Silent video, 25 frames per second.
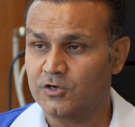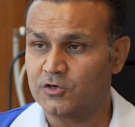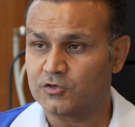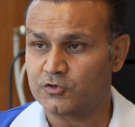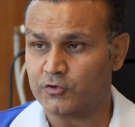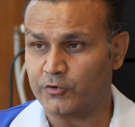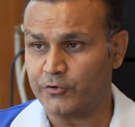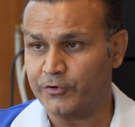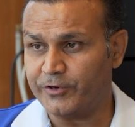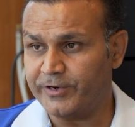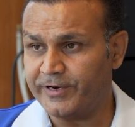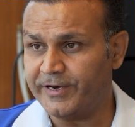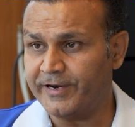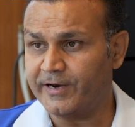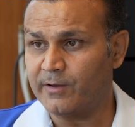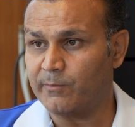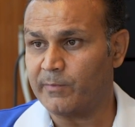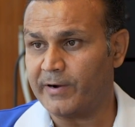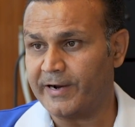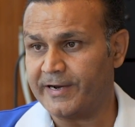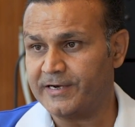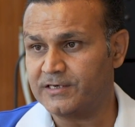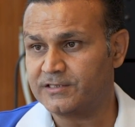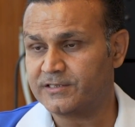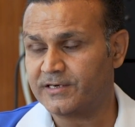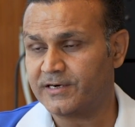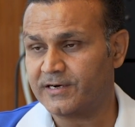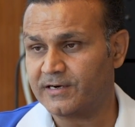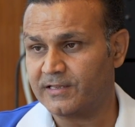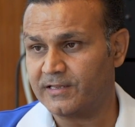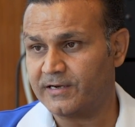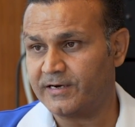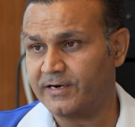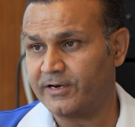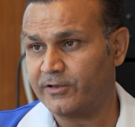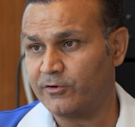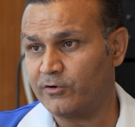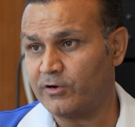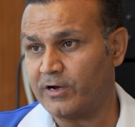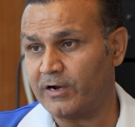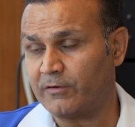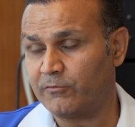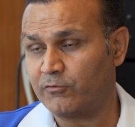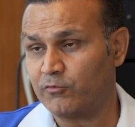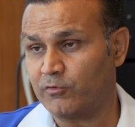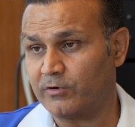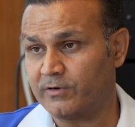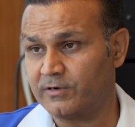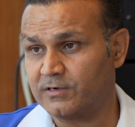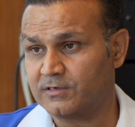So you need a mindset that you
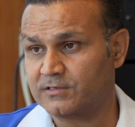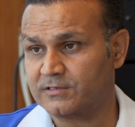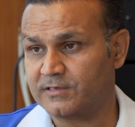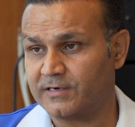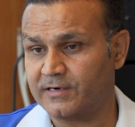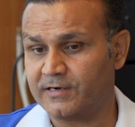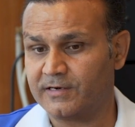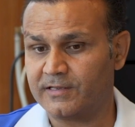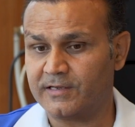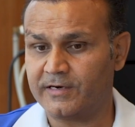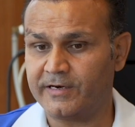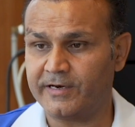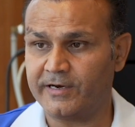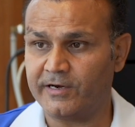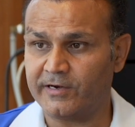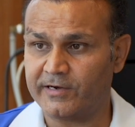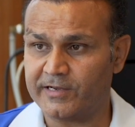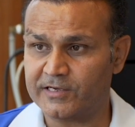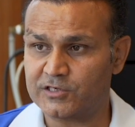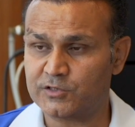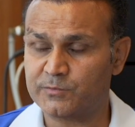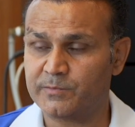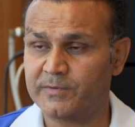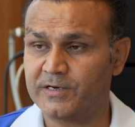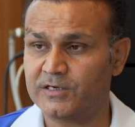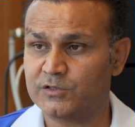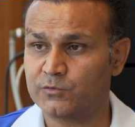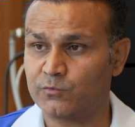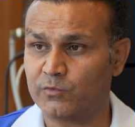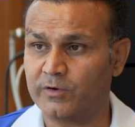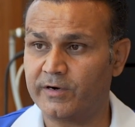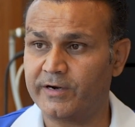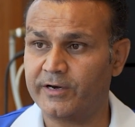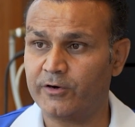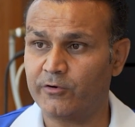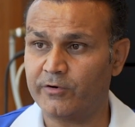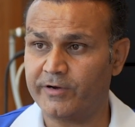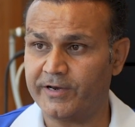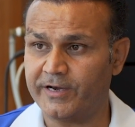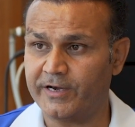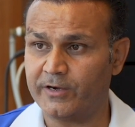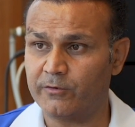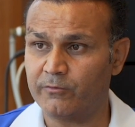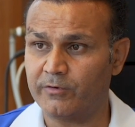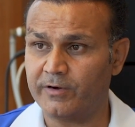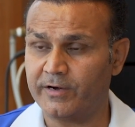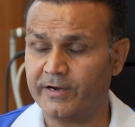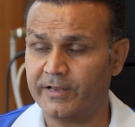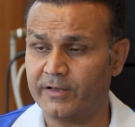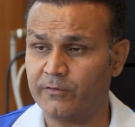have to understand that in test match, one day or
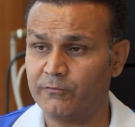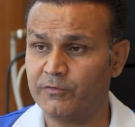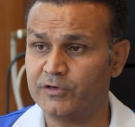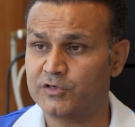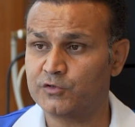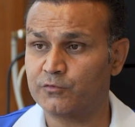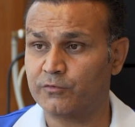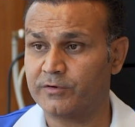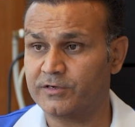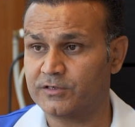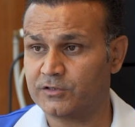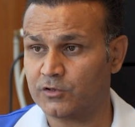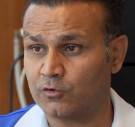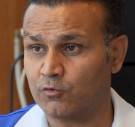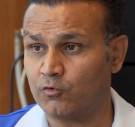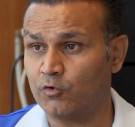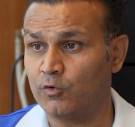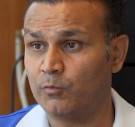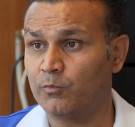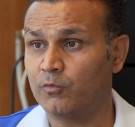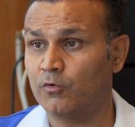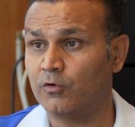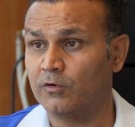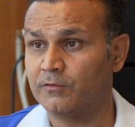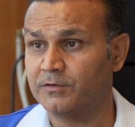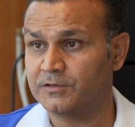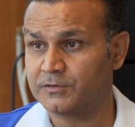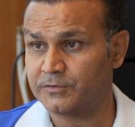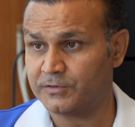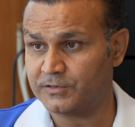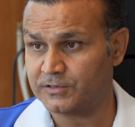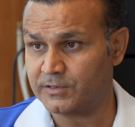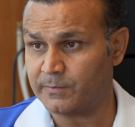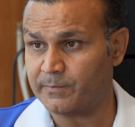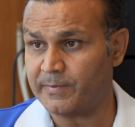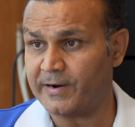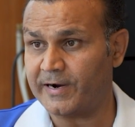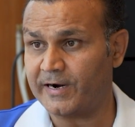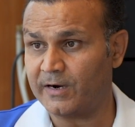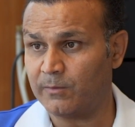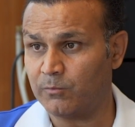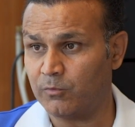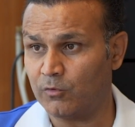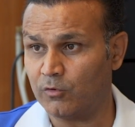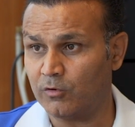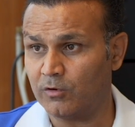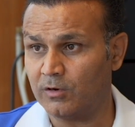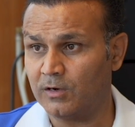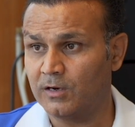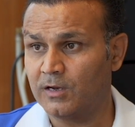T20, which one is a good ball, which one is a bad
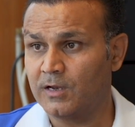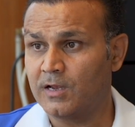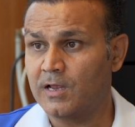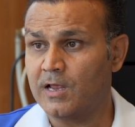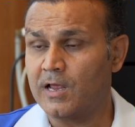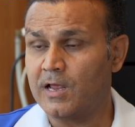ball,